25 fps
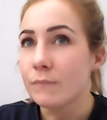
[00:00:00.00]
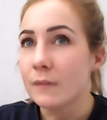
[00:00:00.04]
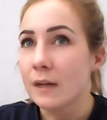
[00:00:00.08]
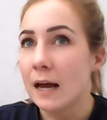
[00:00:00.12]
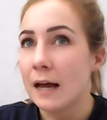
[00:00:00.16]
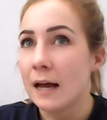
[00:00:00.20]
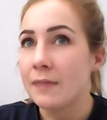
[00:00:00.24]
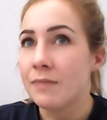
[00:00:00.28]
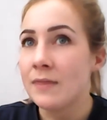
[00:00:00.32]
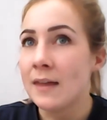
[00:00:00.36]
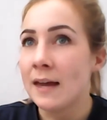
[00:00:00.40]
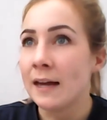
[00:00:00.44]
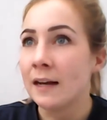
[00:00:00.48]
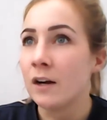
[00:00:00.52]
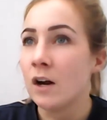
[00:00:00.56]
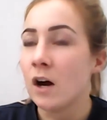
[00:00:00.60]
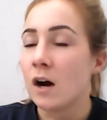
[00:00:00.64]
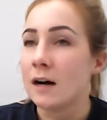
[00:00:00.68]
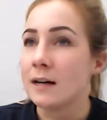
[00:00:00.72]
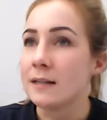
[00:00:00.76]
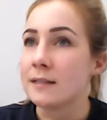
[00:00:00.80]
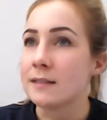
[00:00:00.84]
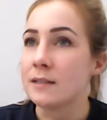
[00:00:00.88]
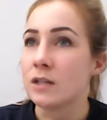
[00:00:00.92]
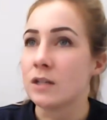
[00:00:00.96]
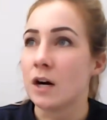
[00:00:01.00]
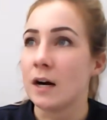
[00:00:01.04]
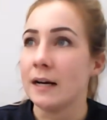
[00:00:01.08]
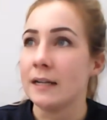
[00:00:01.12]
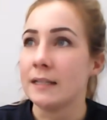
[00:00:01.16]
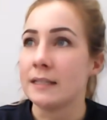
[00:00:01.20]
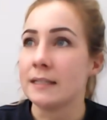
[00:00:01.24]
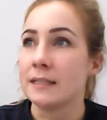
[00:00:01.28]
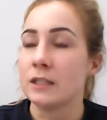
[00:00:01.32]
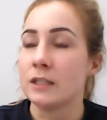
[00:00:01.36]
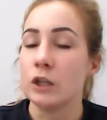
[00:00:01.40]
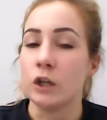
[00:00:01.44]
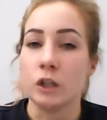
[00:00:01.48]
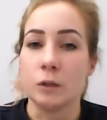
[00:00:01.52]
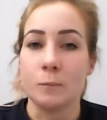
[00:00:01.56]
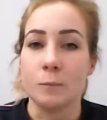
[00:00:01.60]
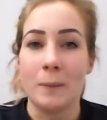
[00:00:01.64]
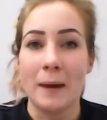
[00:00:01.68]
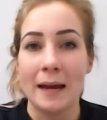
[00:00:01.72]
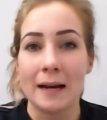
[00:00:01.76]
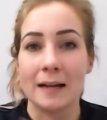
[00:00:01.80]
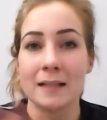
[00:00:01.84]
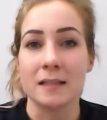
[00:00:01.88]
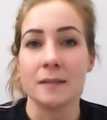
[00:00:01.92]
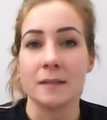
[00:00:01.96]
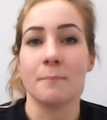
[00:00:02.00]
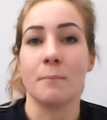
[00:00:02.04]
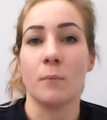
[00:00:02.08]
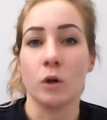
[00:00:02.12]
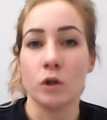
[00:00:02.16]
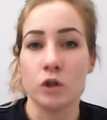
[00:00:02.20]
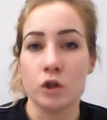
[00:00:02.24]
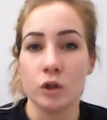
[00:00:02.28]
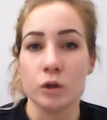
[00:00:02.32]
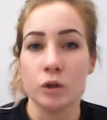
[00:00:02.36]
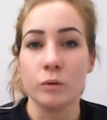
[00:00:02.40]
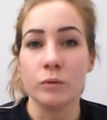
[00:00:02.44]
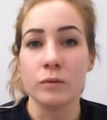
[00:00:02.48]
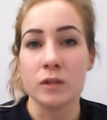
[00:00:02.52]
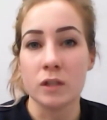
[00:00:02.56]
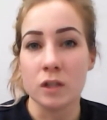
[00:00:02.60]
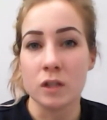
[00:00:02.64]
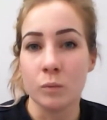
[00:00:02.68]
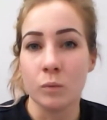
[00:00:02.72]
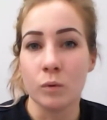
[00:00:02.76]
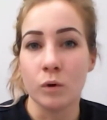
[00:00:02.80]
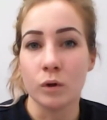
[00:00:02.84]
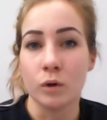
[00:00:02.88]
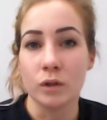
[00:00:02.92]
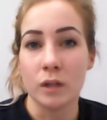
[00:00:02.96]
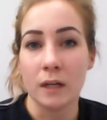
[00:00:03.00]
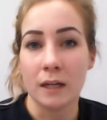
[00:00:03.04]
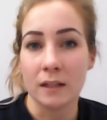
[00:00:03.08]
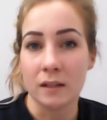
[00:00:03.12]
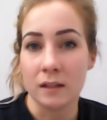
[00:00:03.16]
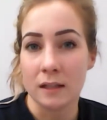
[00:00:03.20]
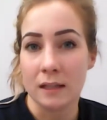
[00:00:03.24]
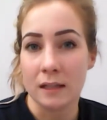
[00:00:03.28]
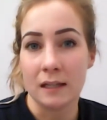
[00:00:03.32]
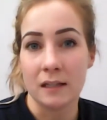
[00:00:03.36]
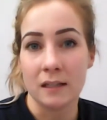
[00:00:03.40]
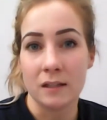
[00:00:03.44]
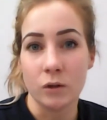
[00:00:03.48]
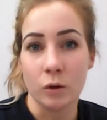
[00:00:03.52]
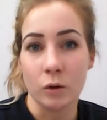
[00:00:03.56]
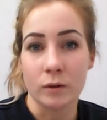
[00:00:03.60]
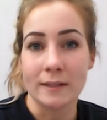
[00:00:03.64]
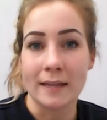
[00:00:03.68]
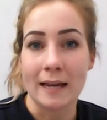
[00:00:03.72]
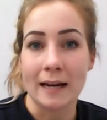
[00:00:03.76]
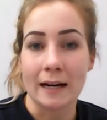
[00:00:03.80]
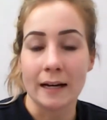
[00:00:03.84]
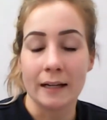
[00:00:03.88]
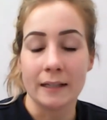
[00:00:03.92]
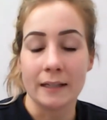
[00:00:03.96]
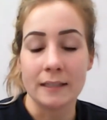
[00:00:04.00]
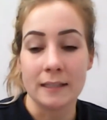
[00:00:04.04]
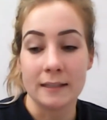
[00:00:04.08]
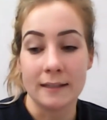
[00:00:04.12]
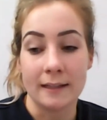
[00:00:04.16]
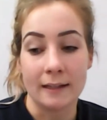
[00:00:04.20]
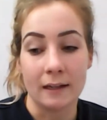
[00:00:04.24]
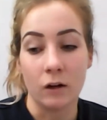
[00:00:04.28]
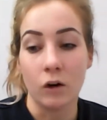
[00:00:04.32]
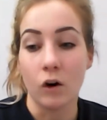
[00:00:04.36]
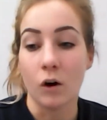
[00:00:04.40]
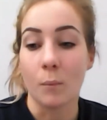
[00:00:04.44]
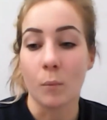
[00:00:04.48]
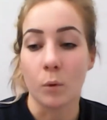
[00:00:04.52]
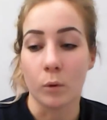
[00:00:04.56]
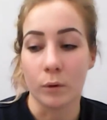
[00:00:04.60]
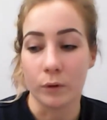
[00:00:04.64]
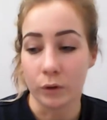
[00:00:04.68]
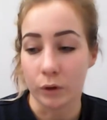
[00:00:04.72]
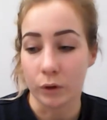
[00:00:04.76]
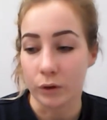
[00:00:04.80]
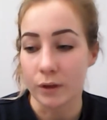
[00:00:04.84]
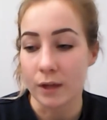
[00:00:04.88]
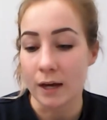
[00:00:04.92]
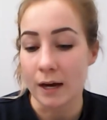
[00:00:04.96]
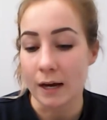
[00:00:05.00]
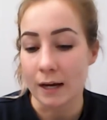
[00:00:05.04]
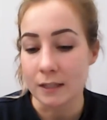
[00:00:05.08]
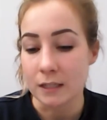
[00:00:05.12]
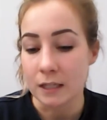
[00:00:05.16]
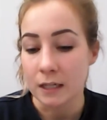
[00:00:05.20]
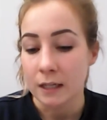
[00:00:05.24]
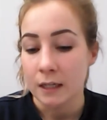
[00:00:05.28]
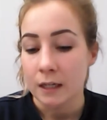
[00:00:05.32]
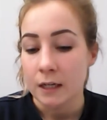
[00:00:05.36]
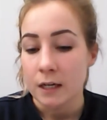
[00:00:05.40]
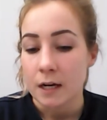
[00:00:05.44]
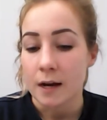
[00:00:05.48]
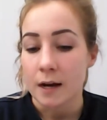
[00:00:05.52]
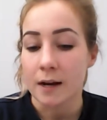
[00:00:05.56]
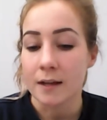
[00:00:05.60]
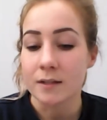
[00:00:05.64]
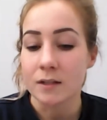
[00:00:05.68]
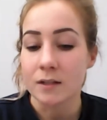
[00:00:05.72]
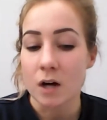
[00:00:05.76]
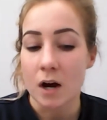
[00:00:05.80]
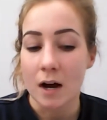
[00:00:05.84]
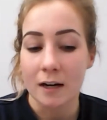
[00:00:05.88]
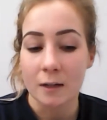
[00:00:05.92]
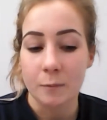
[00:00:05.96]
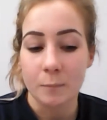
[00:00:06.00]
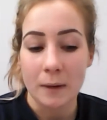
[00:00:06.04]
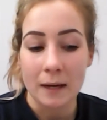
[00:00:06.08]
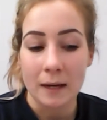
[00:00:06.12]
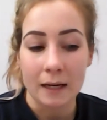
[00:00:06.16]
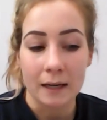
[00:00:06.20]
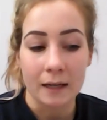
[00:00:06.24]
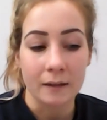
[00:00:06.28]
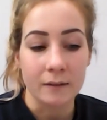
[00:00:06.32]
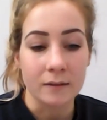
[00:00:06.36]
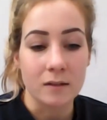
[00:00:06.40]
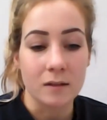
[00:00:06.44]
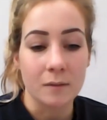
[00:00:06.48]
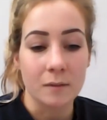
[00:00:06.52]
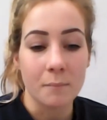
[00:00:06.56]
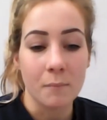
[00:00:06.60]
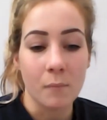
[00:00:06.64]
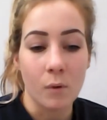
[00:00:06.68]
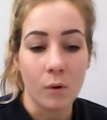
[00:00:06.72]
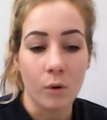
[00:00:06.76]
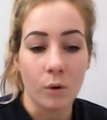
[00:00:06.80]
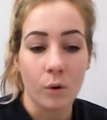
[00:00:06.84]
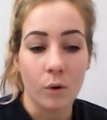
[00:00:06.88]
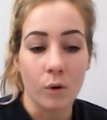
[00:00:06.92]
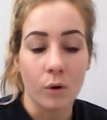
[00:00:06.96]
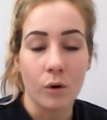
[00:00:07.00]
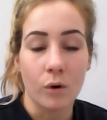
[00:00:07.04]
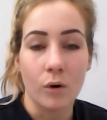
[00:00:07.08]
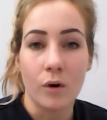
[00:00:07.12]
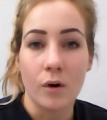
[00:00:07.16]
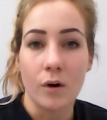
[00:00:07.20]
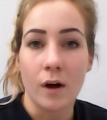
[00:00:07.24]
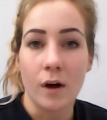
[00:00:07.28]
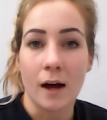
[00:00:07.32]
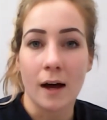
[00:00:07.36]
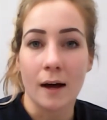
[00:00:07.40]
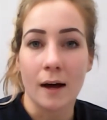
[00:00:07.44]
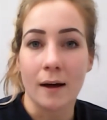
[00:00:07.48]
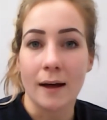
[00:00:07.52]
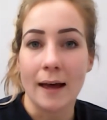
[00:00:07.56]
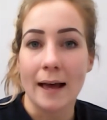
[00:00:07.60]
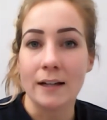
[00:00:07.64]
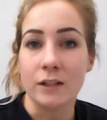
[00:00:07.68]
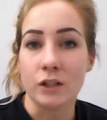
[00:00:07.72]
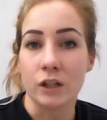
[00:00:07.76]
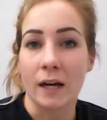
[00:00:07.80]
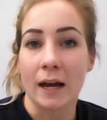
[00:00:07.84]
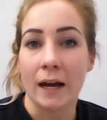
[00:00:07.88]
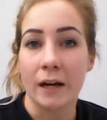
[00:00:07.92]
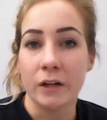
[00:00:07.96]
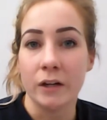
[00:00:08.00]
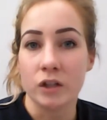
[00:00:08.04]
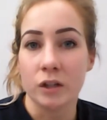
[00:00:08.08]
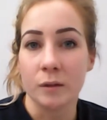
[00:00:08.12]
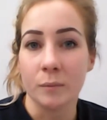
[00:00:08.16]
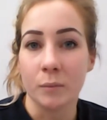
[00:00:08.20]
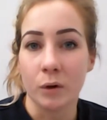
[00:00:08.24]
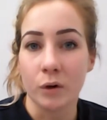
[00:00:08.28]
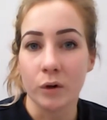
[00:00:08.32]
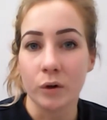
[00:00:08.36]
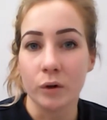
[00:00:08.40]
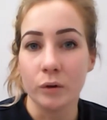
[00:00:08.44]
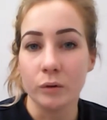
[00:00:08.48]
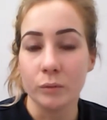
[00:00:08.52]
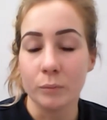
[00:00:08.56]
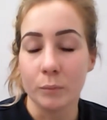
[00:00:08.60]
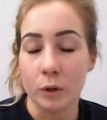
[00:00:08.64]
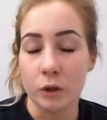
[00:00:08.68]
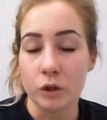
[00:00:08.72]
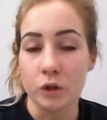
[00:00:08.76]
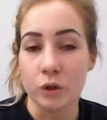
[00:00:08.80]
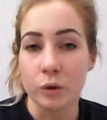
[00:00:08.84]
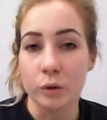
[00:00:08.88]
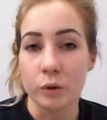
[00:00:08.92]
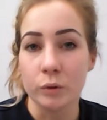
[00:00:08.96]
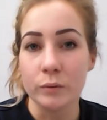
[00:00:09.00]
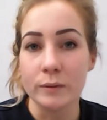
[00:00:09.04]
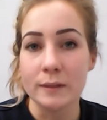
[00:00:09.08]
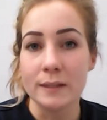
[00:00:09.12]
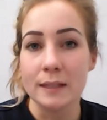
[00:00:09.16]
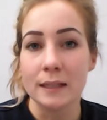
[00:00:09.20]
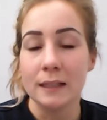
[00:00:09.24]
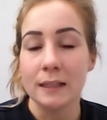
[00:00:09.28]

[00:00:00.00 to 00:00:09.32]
and then I started, you could pick some modules toward in, in, your second and then a lot more in your third. And I started picking some more uh, education model, modules